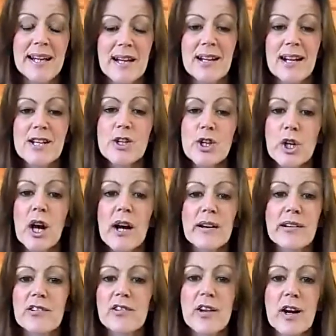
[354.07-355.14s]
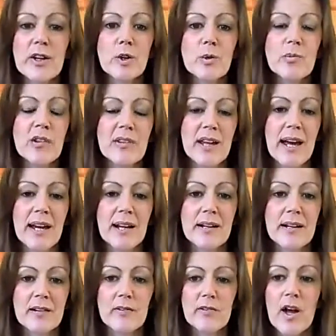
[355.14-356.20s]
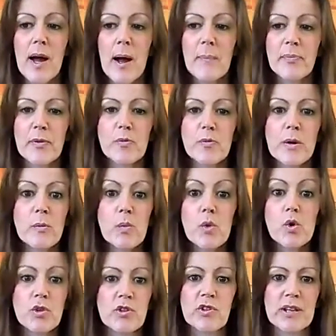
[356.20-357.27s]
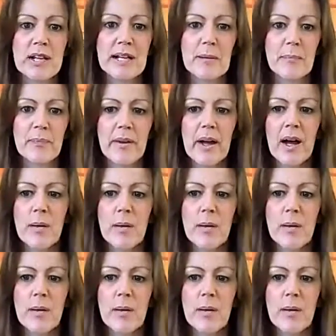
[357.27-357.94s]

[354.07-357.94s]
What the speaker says: unless you kind of sign up to their kind of reward scheme,